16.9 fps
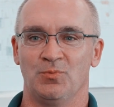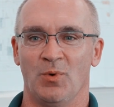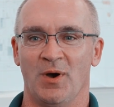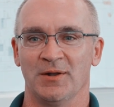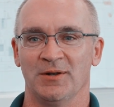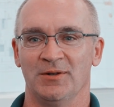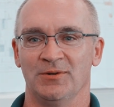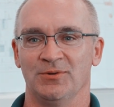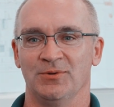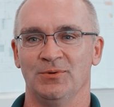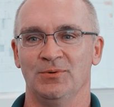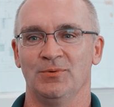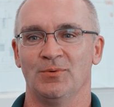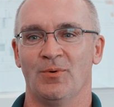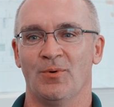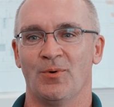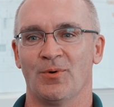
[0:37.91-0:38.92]
want to
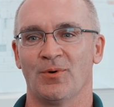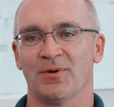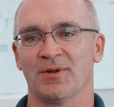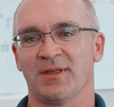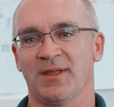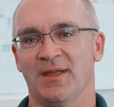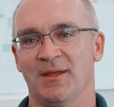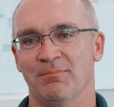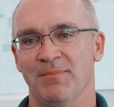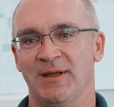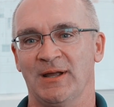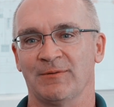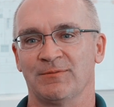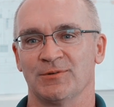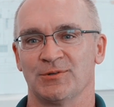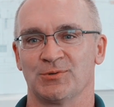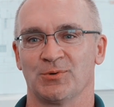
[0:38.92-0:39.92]
do or can make
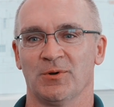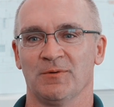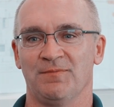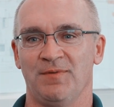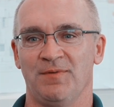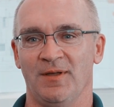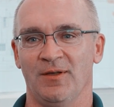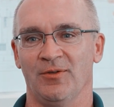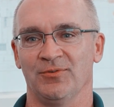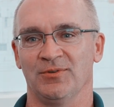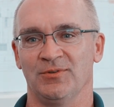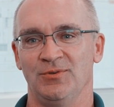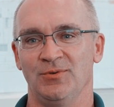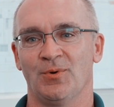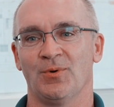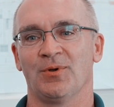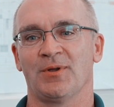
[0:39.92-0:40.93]
up for shortfalls
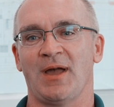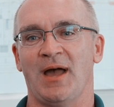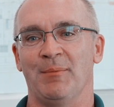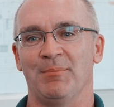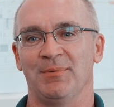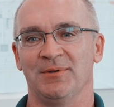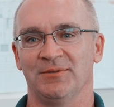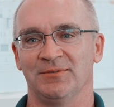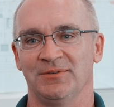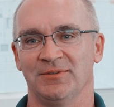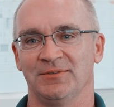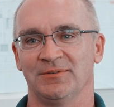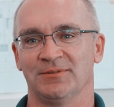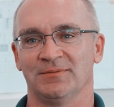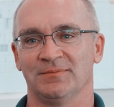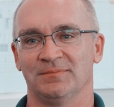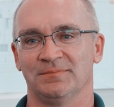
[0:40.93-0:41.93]
in your
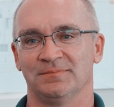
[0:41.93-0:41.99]
competencies.